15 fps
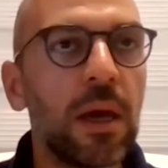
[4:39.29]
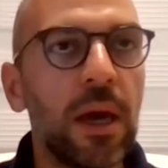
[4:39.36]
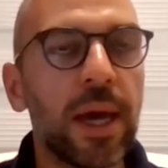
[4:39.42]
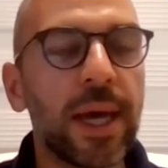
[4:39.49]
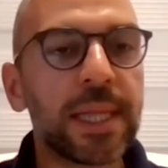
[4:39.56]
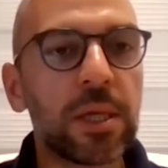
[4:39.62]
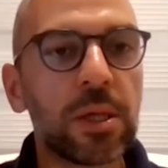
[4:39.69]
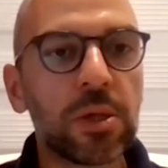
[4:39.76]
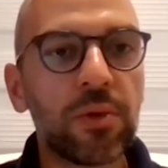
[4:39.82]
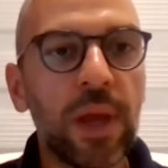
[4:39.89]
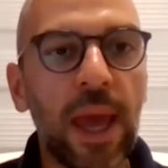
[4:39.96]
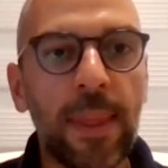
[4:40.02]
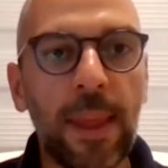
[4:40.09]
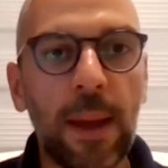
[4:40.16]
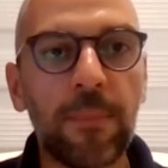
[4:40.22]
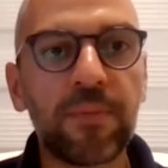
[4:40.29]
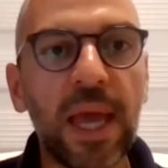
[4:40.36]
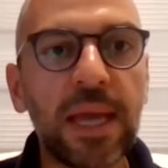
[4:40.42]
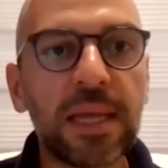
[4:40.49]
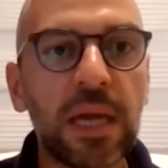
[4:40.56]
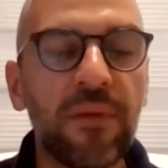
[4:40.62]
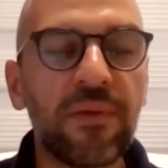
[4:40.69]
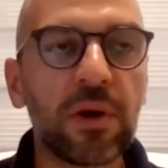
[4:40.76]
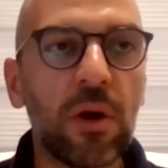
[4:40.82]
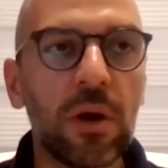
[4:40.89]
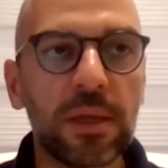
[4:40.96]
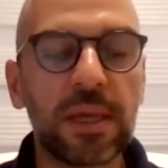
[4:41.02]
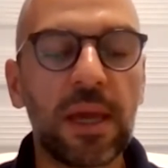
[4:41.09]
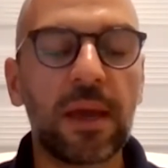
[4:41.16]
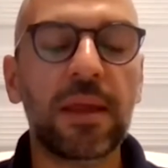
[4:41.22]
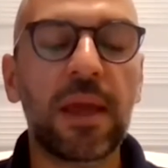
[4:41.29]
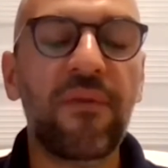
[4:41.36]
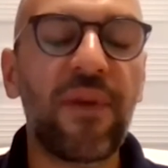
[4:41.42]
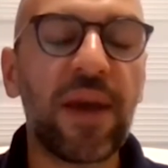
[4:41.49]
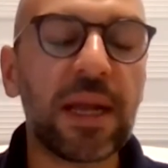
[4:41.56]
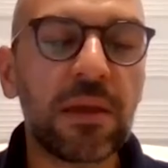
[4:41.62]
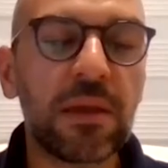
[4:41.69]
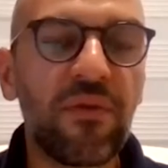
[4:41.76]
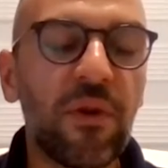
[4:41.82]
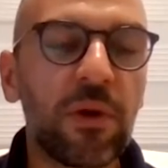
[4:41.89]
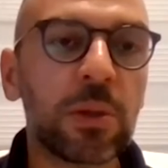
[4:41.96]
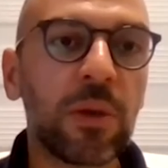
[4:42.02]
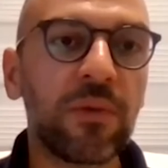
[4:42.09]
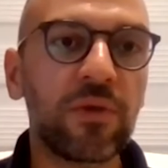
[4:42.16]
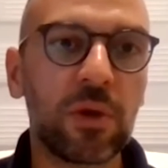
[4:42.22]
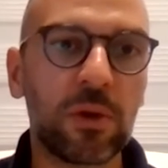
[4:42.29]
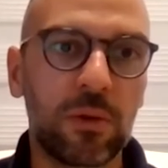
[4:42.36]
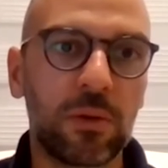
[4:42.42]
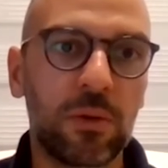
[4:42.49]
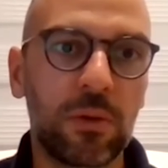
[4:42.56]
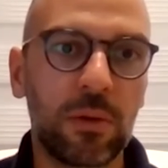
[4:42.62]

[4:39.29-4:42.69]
industry and update our content effective 1st of June.